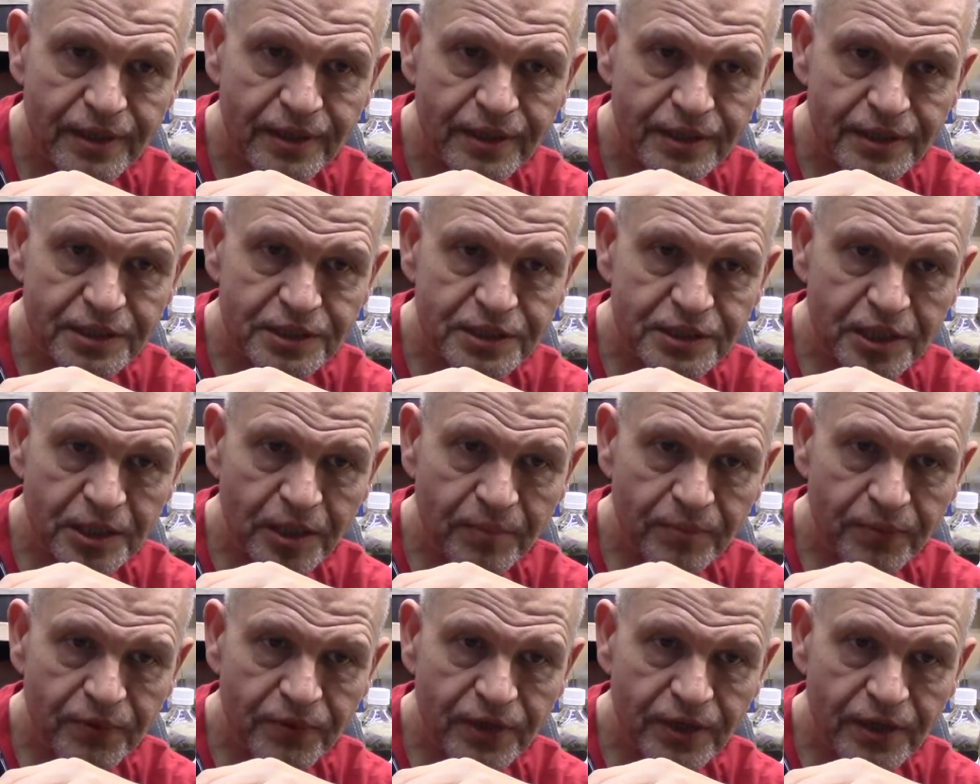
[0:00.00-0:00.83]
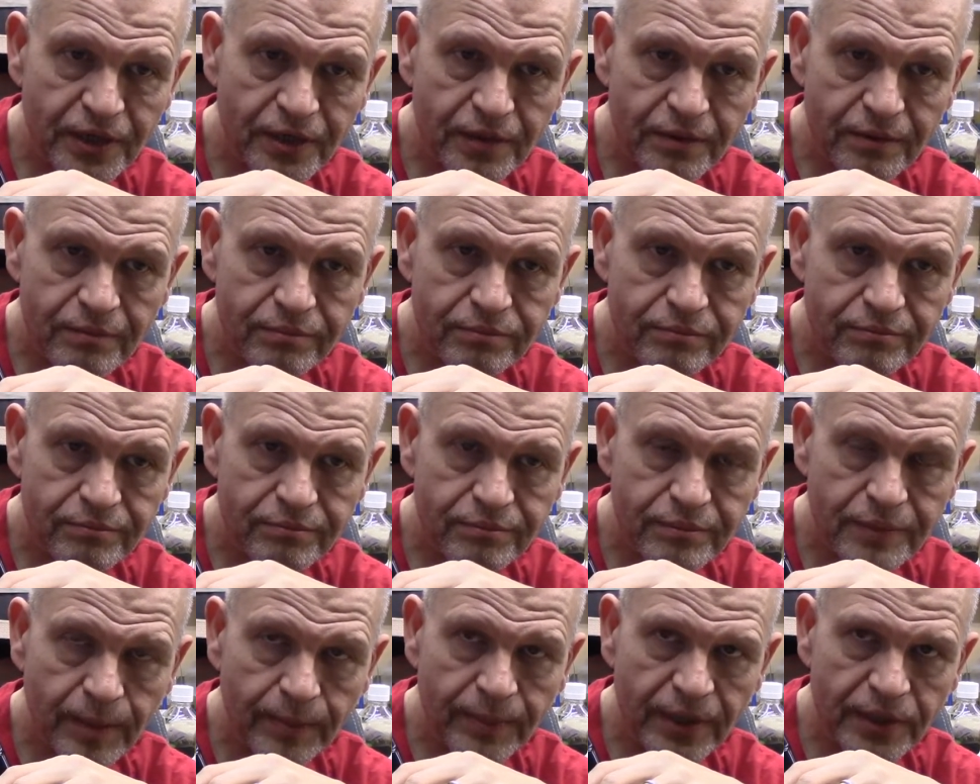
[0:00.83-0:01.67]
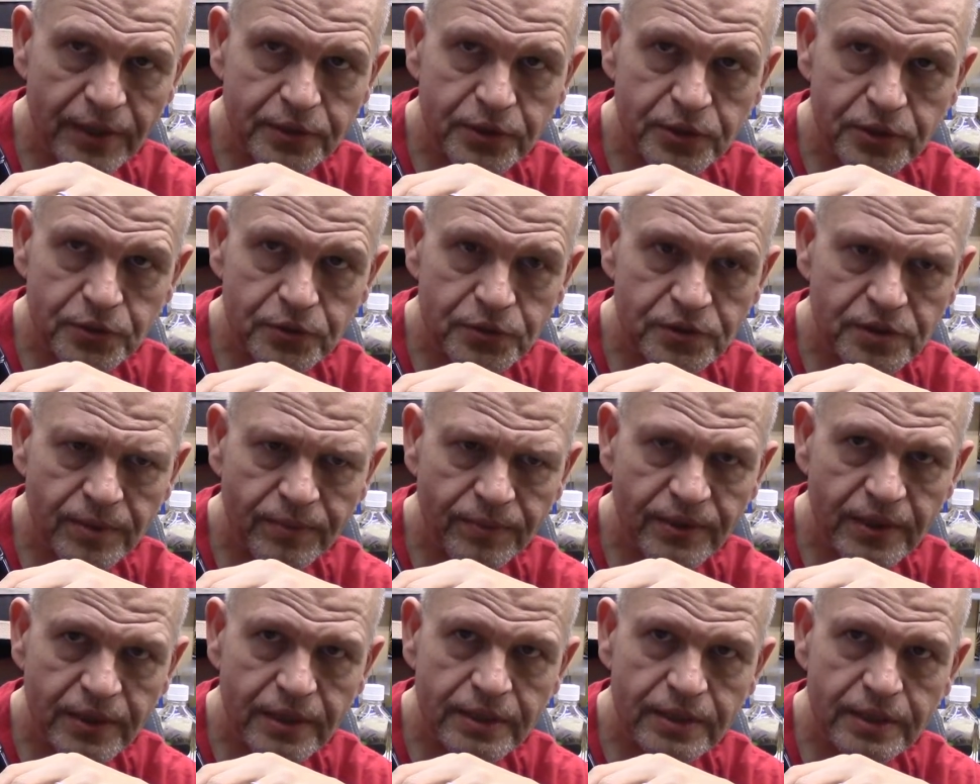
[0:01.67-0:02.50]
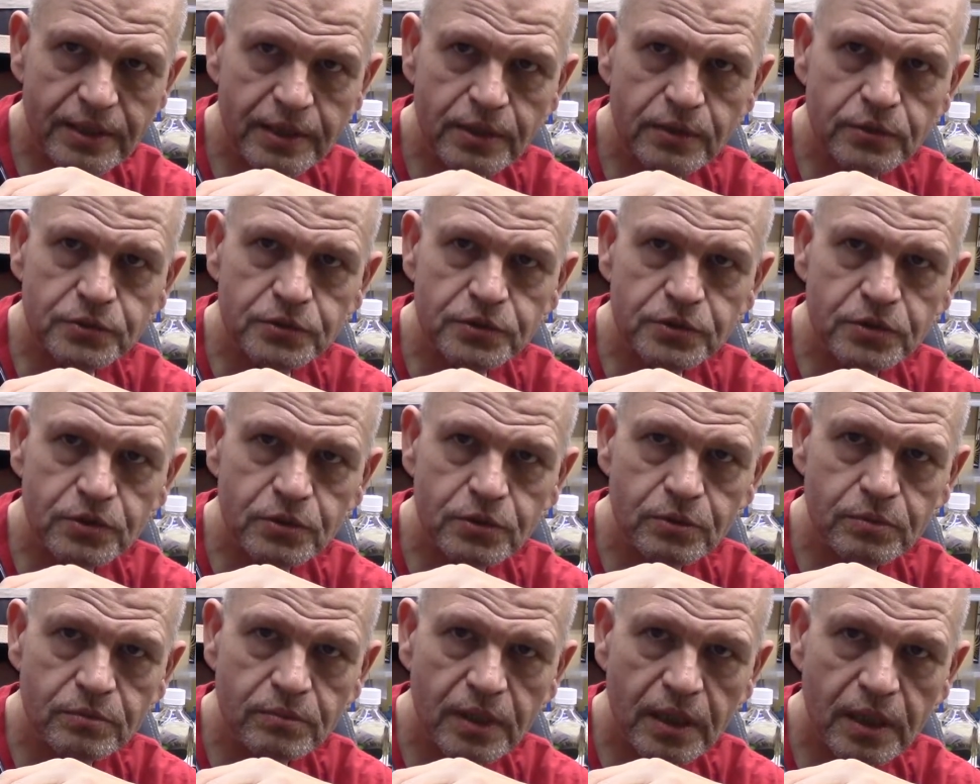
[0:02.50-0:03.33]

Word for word: stump there about to do something that eagles do.